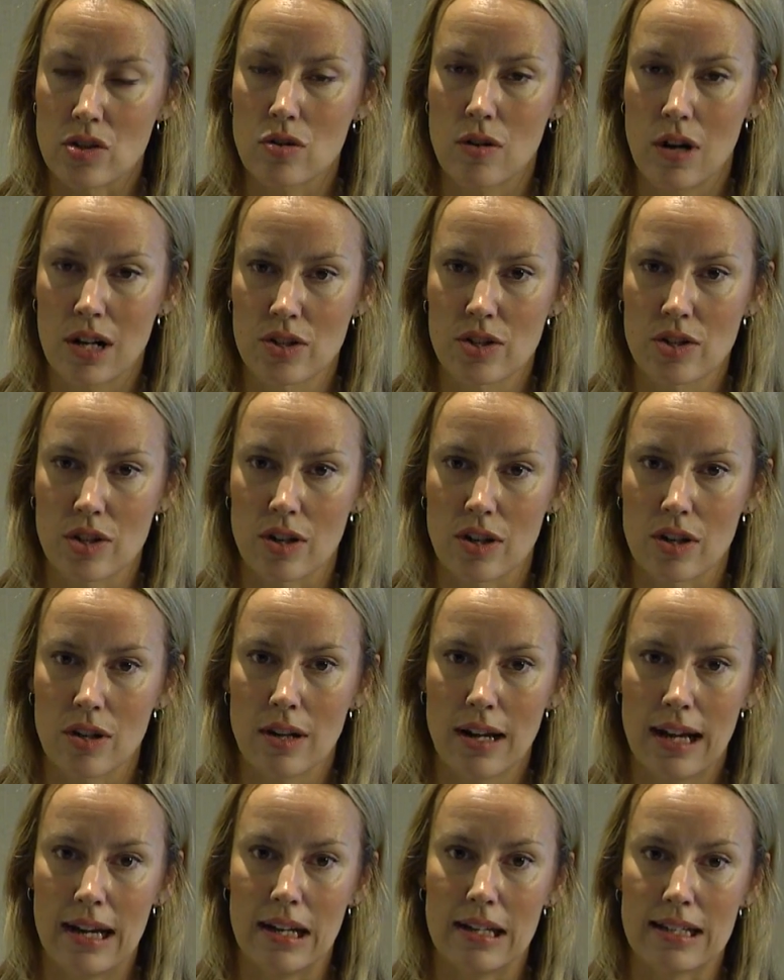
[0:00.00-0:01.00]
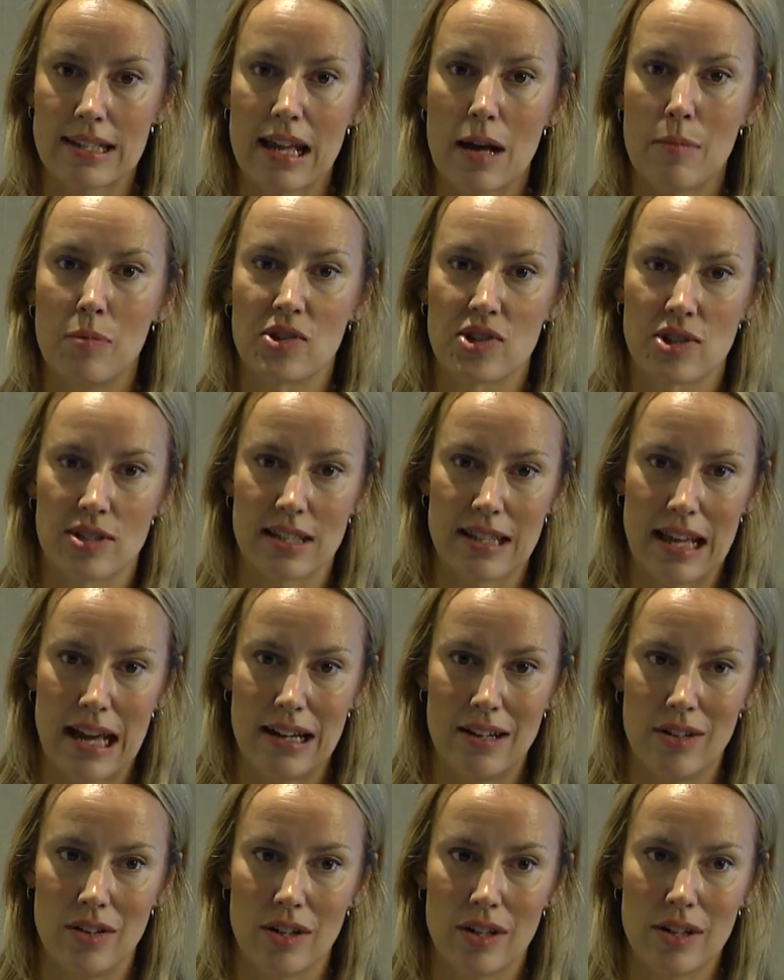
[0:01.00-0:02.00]
structure and establish a
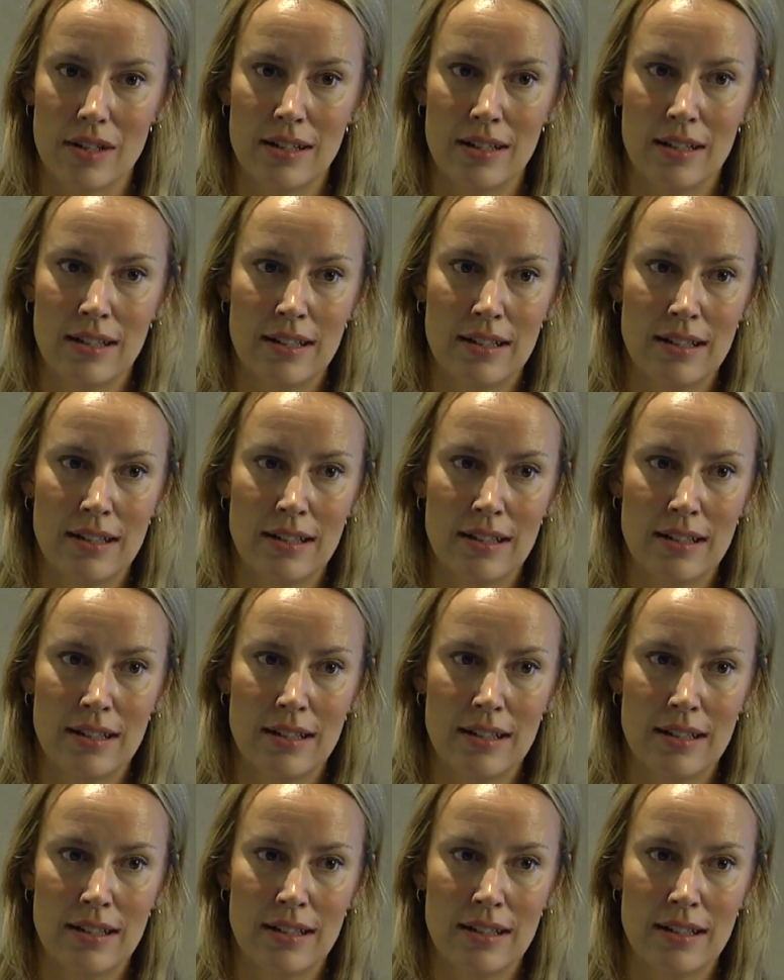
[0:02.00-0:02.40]
standard